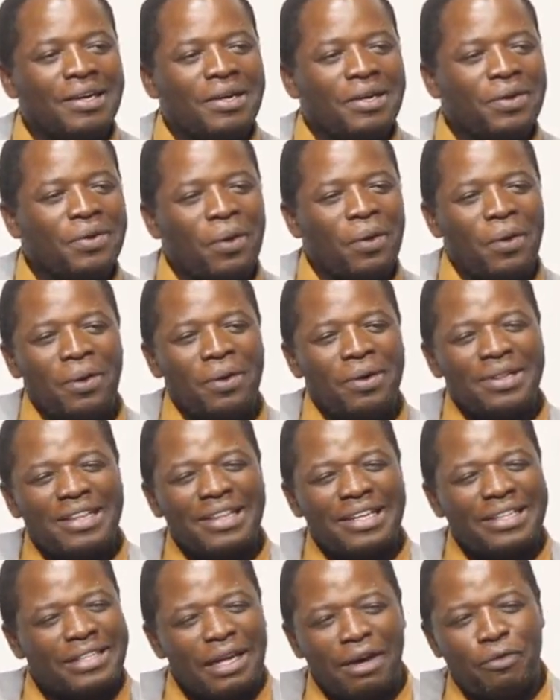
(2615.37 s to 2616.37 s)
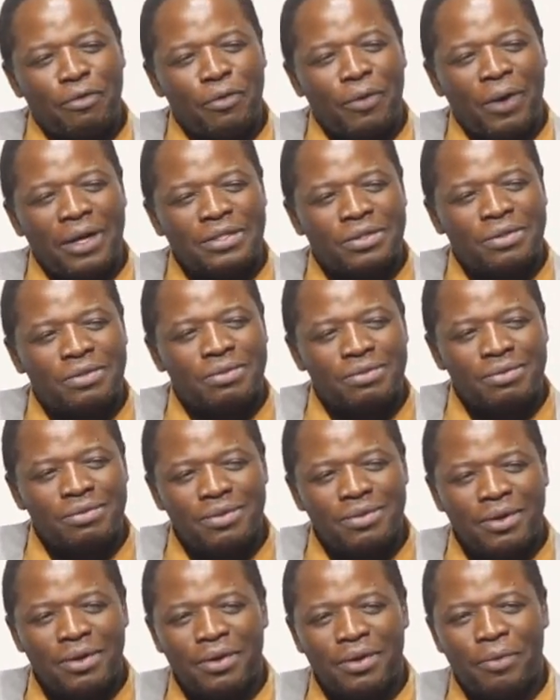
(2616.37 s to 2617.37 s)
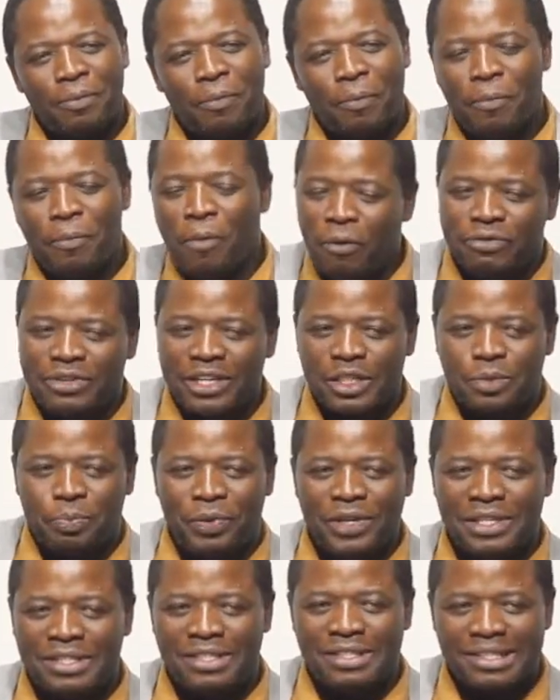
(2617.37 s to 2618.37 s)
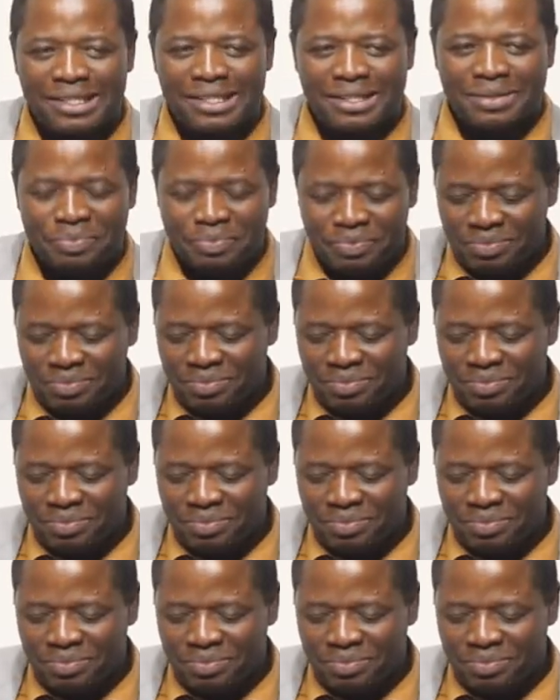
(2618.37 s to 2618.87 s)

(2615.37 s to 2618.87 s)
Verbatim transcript: you know, the devil was moved these pieces.